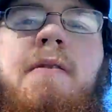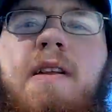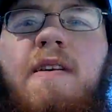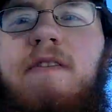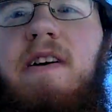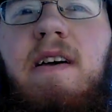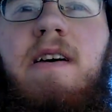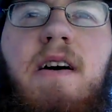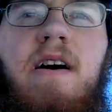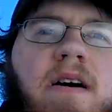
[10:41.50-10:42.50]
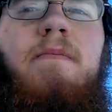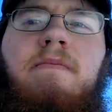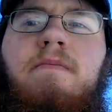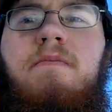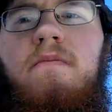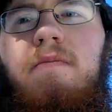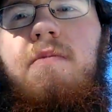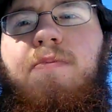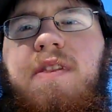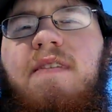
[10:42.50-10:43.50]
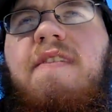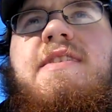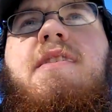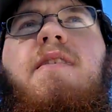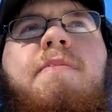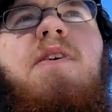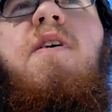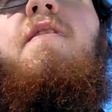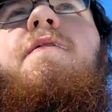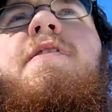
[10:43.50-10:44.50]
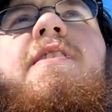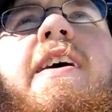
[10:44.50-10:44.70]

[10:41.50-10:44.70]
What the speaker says: But anyway, I believe that's going to be all for